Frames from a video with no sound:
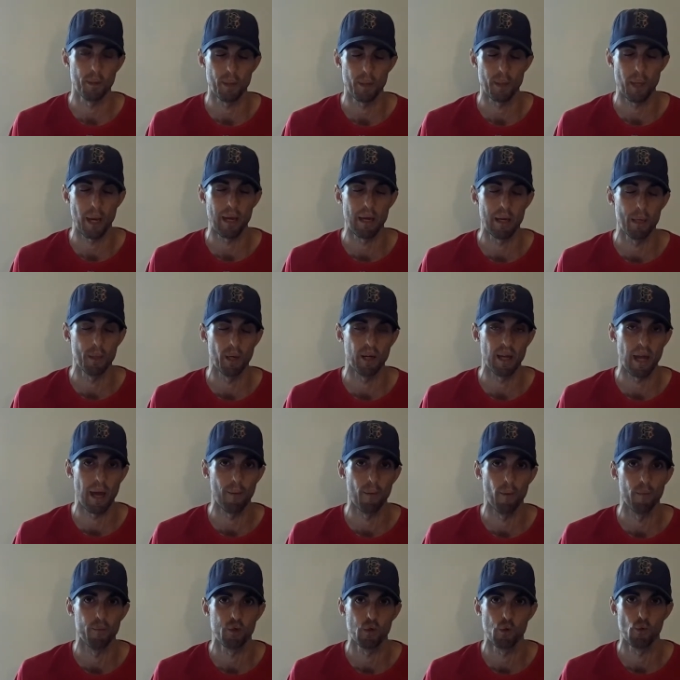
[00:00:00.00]
They even gave
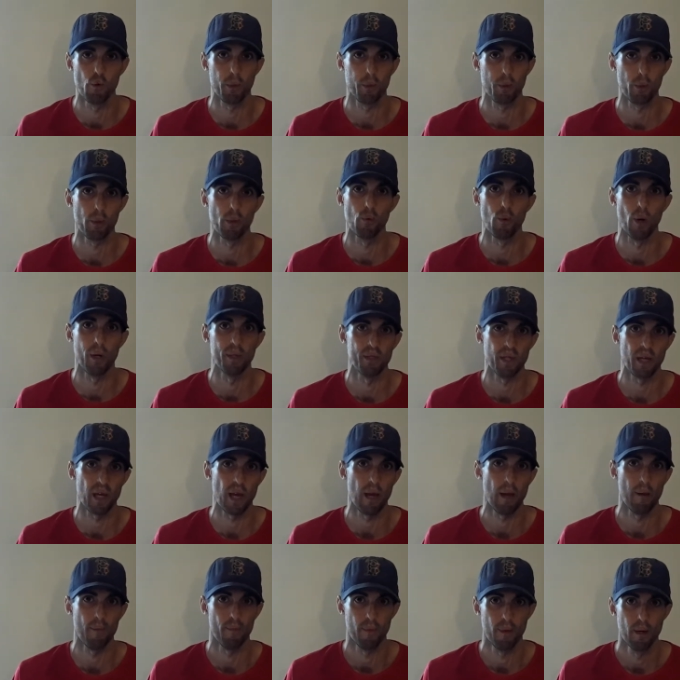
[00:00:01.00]
him two or three runs a
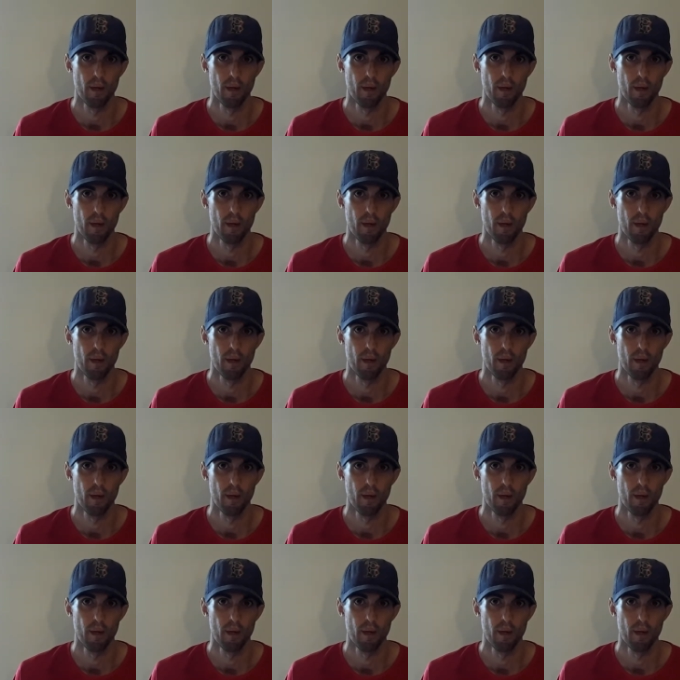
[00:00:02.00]
game.